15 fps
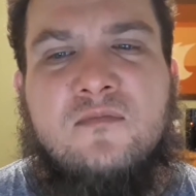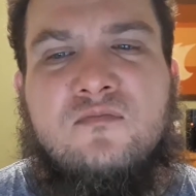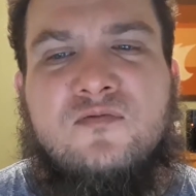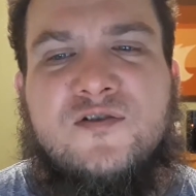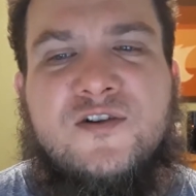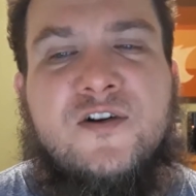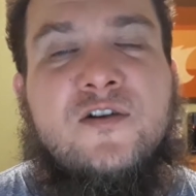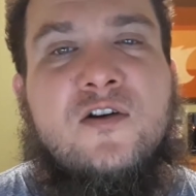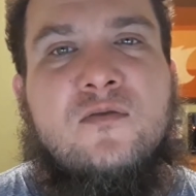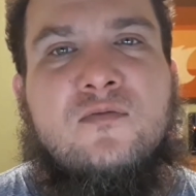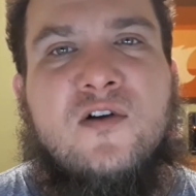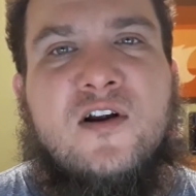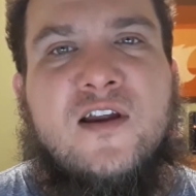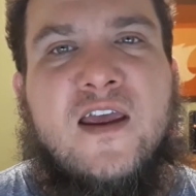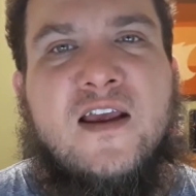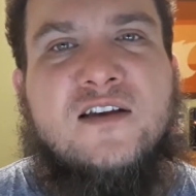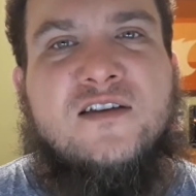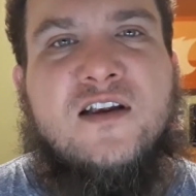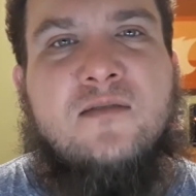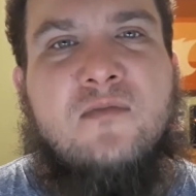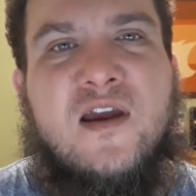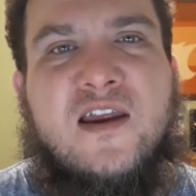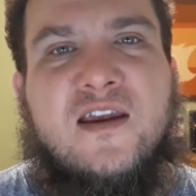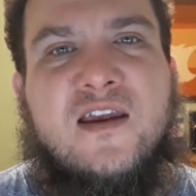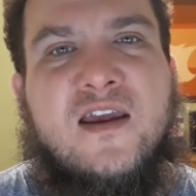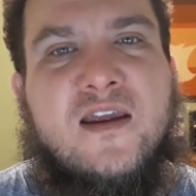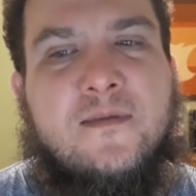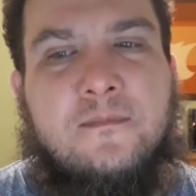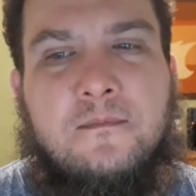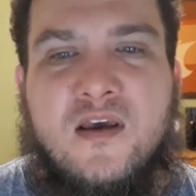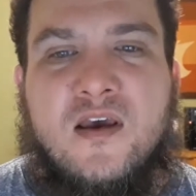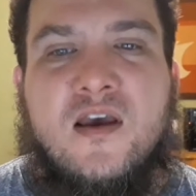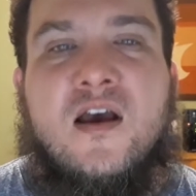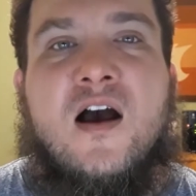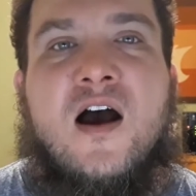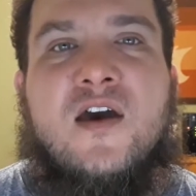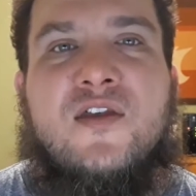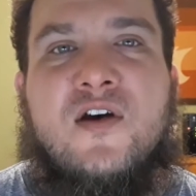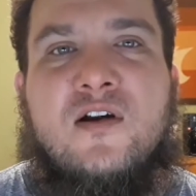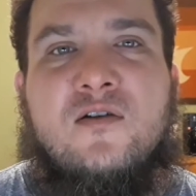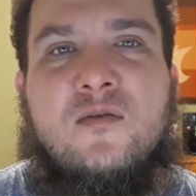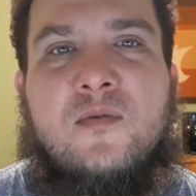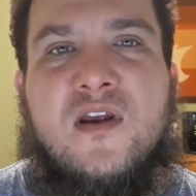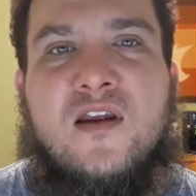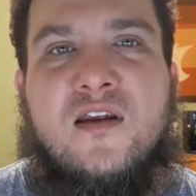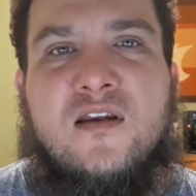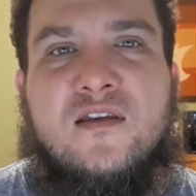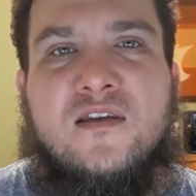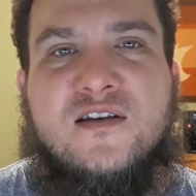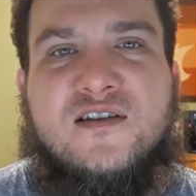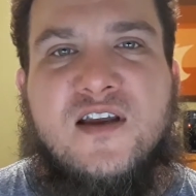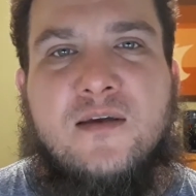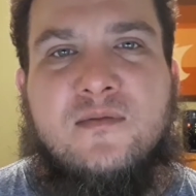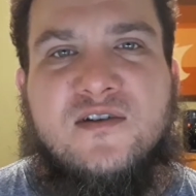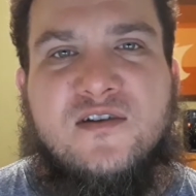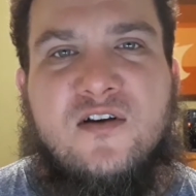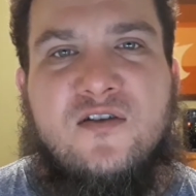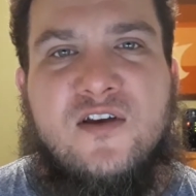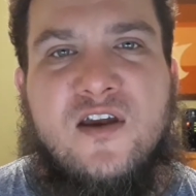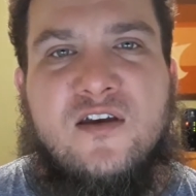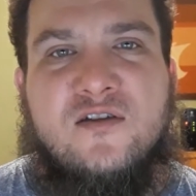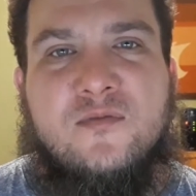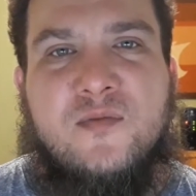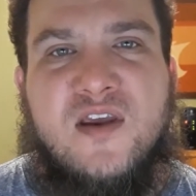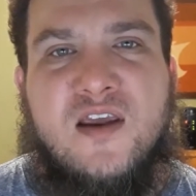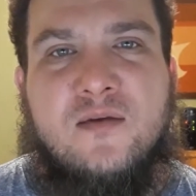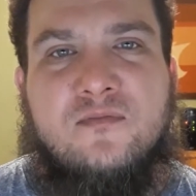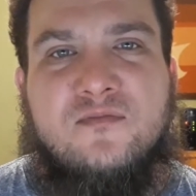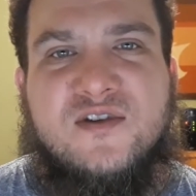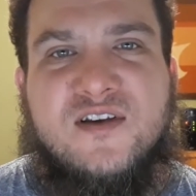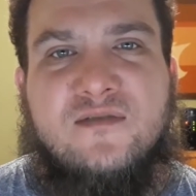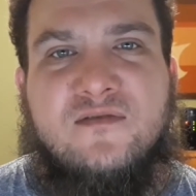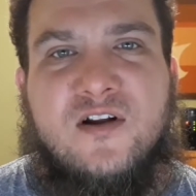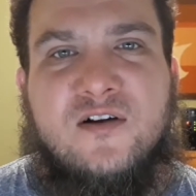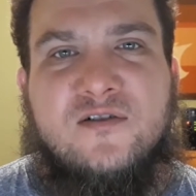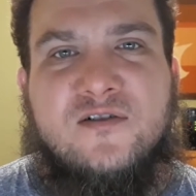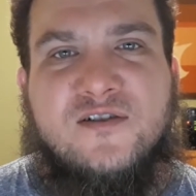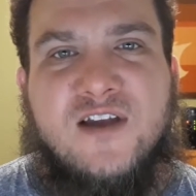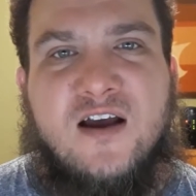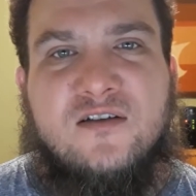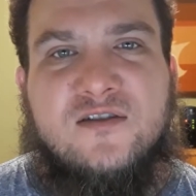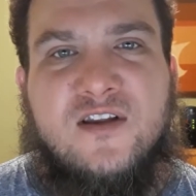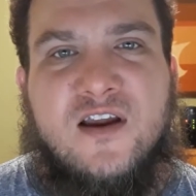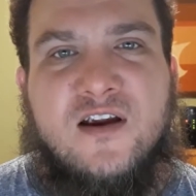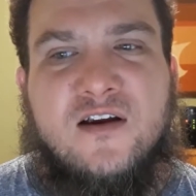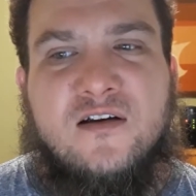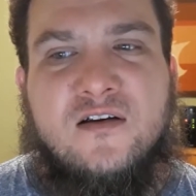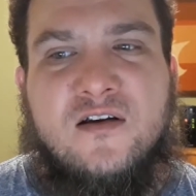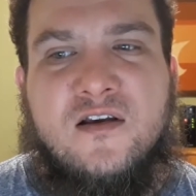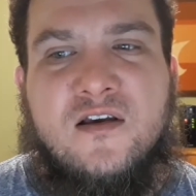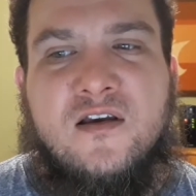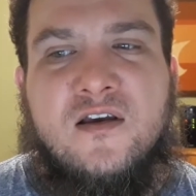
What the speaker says: studio broadcasting mic kit. I thought it would be the same as all the other BM-700s out there.